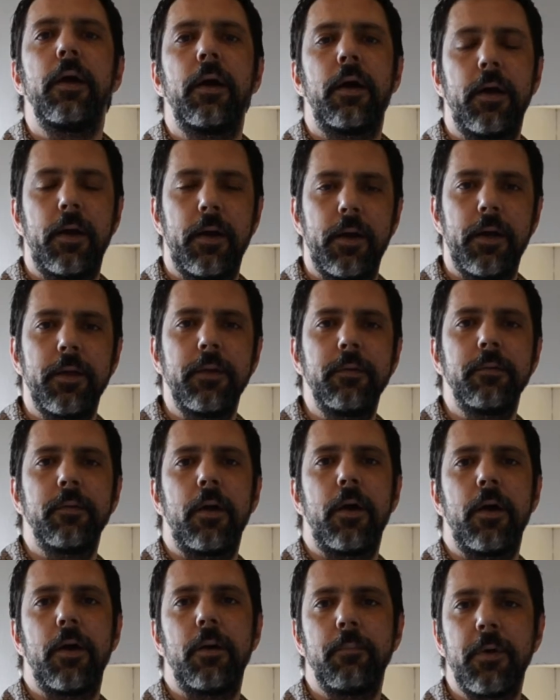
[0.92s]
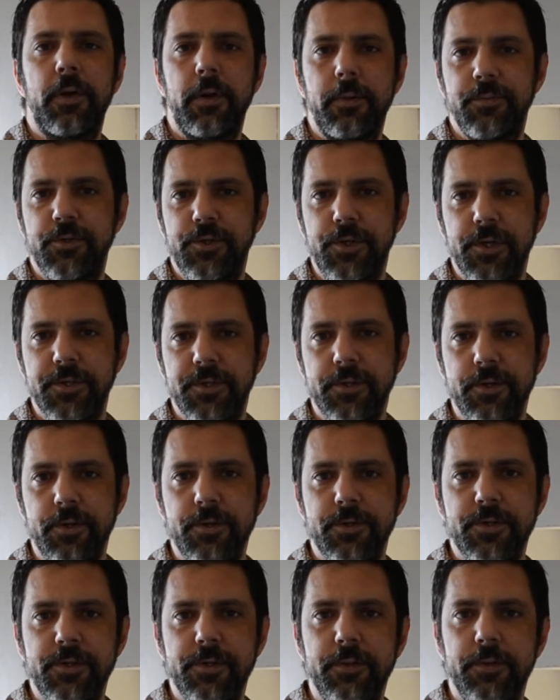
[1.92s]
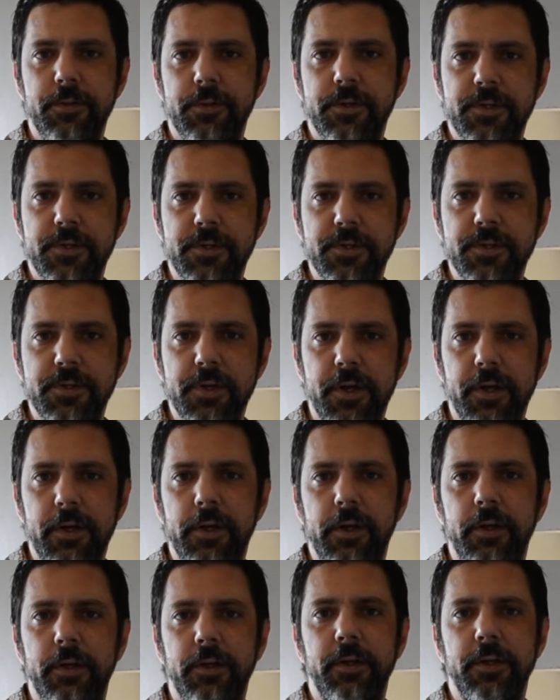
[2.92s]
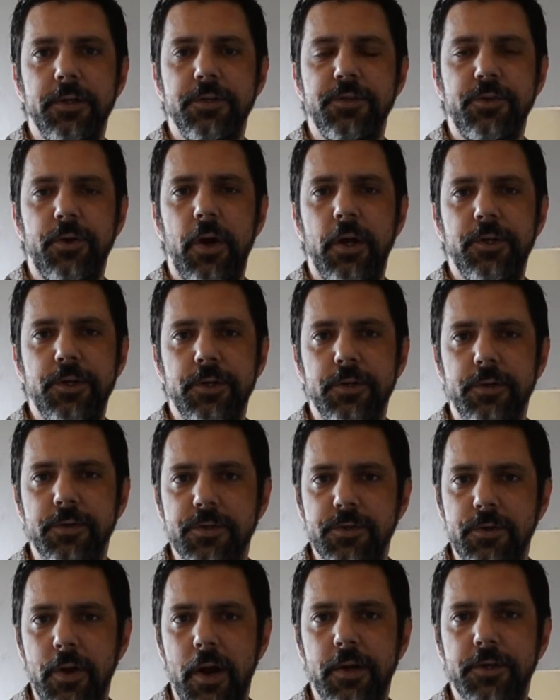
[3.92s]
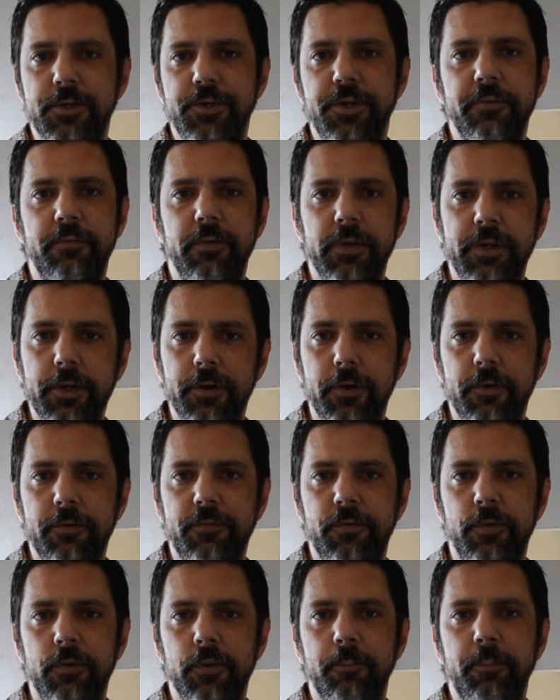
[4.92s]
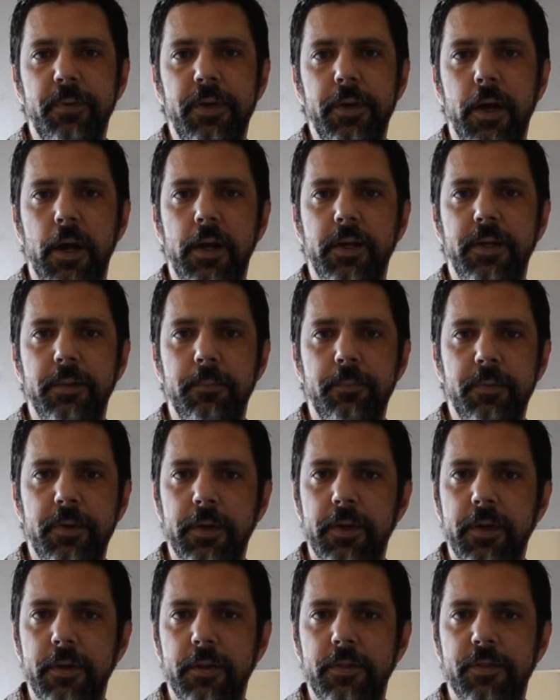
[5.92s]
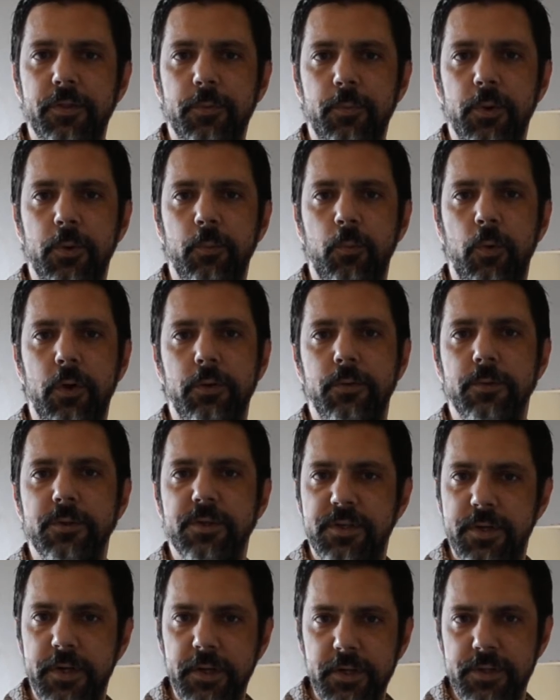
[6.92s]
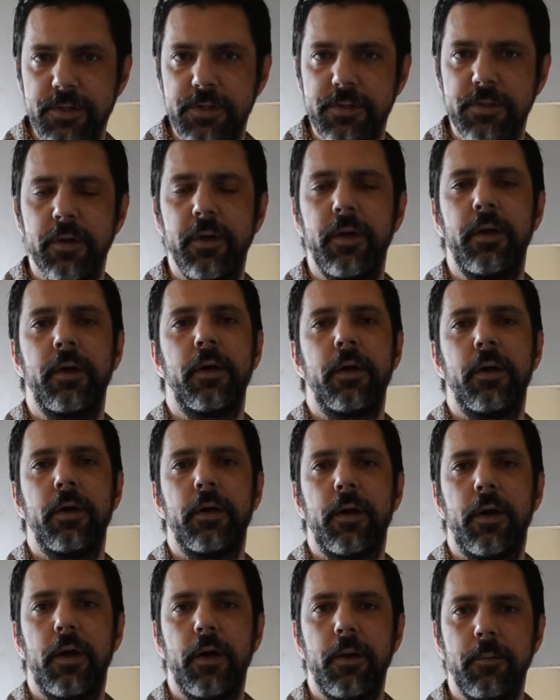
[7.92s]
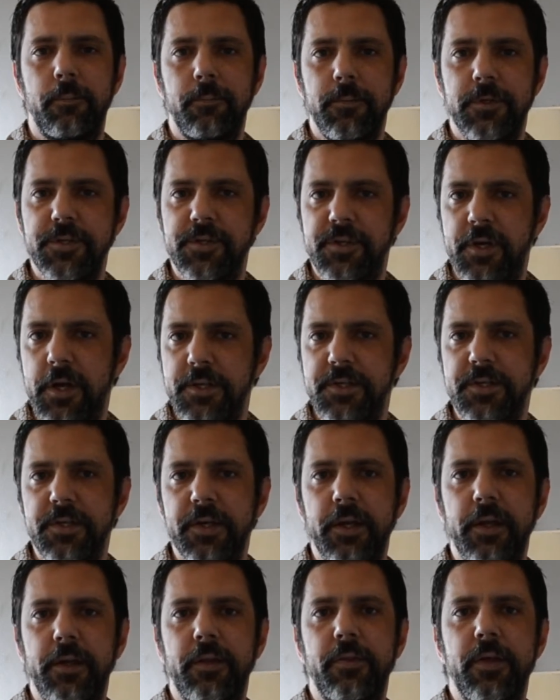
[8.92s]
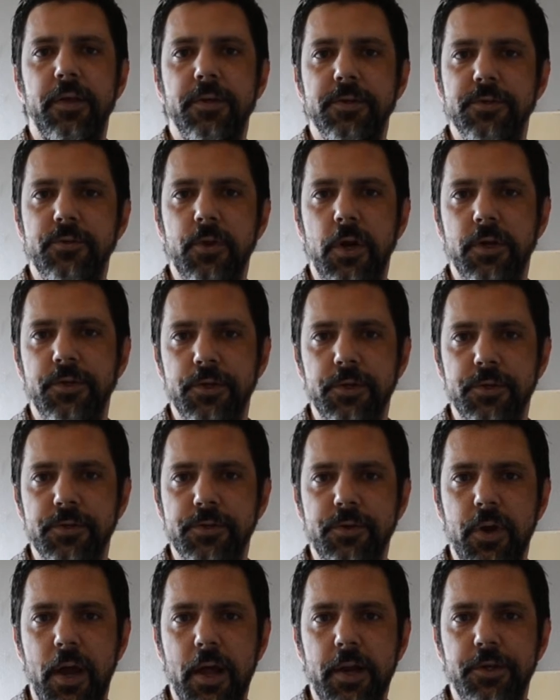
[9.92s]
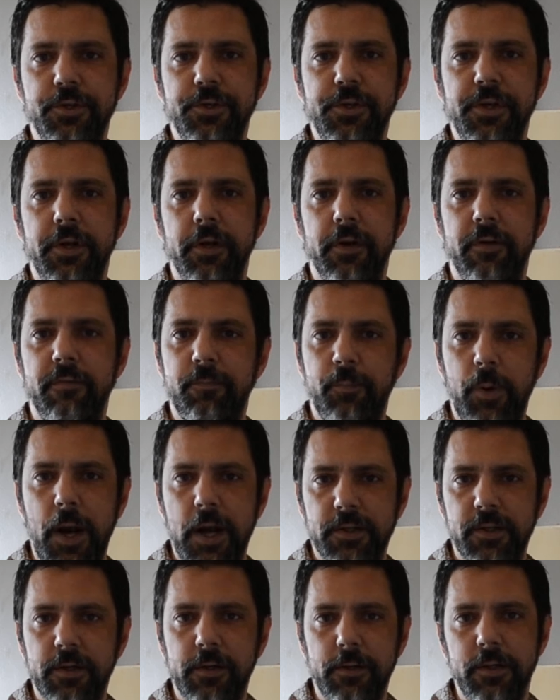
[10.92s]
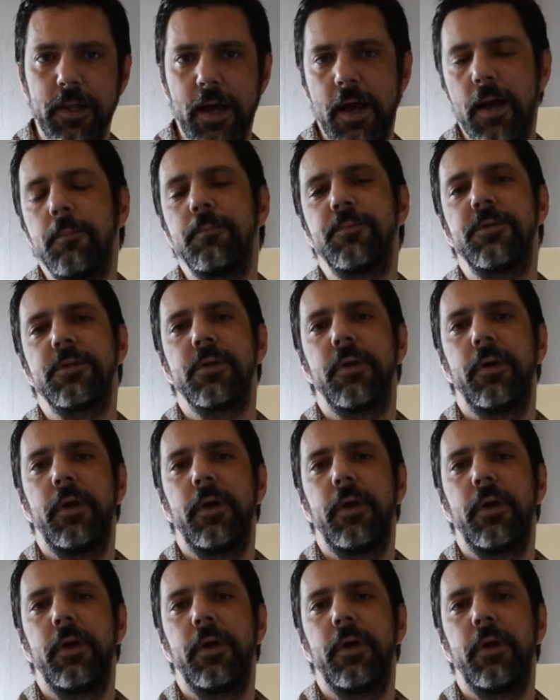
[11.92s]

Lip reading: Hi, my name is Jason Arsu. This is an instructional strategy video for Pidp 3106. I'm discussing the instructional strategy of practical labs